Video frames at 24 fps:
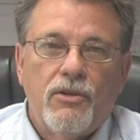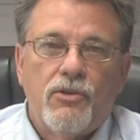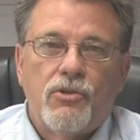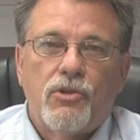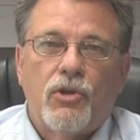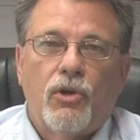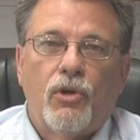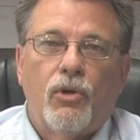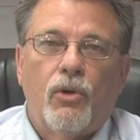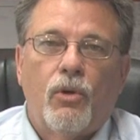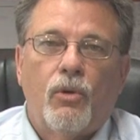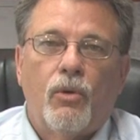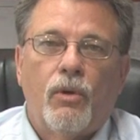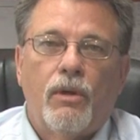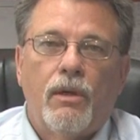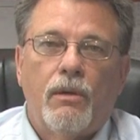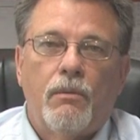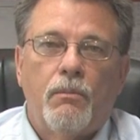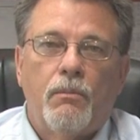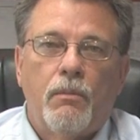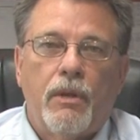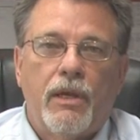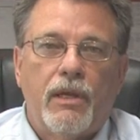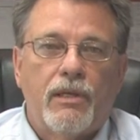so
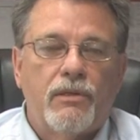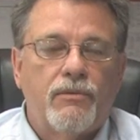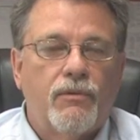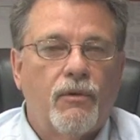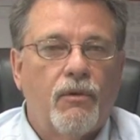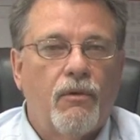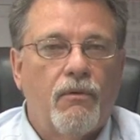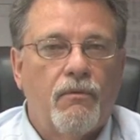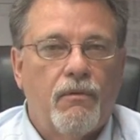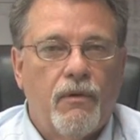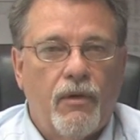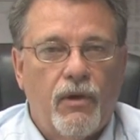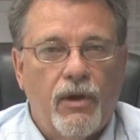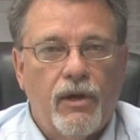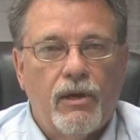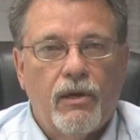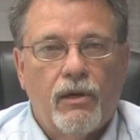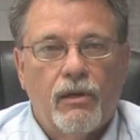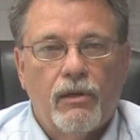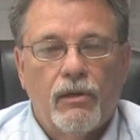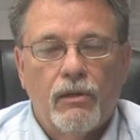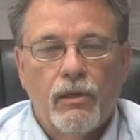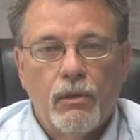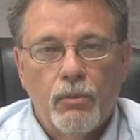it makes for a very
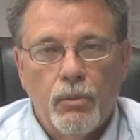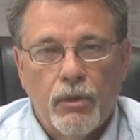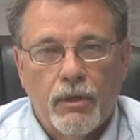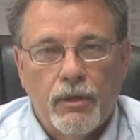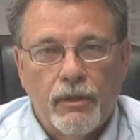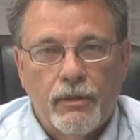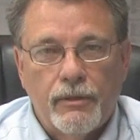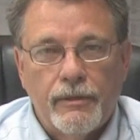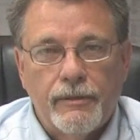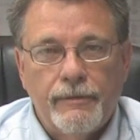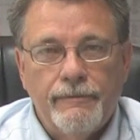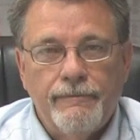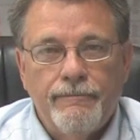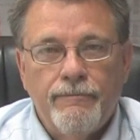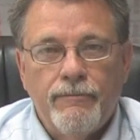good lubricant.